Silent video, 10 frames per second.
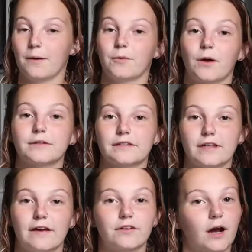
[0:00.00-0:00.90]
we always have to
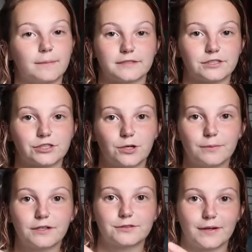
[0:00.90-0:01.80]
have a composition
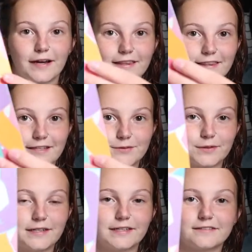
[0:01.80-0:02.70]
notebook, so I got this
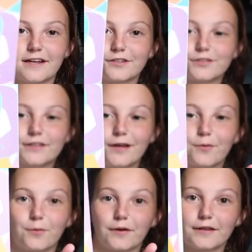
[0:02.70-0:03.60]
one, and it's actually like
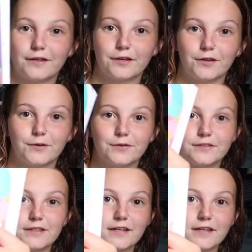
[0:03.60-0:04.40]
really cute.